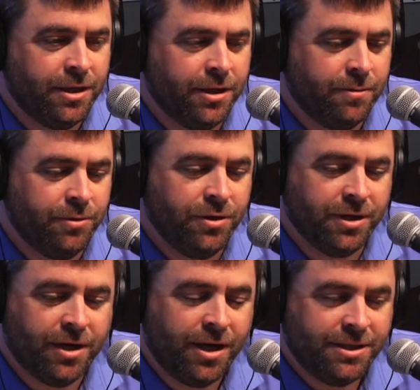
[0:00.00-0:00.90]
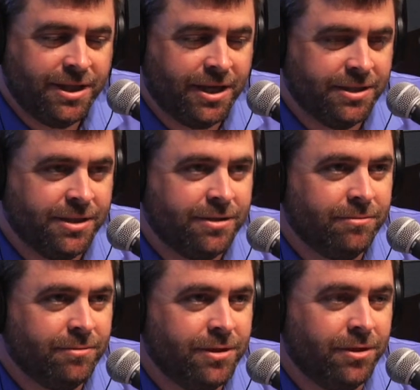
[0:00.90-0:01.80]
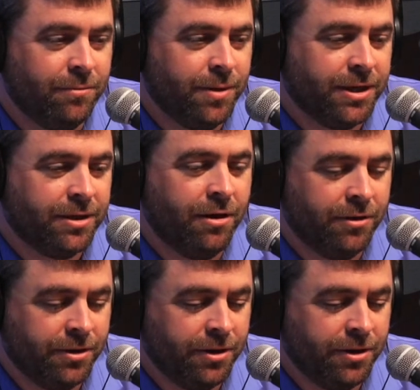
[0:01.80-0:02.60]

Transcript: You can contact us, by calling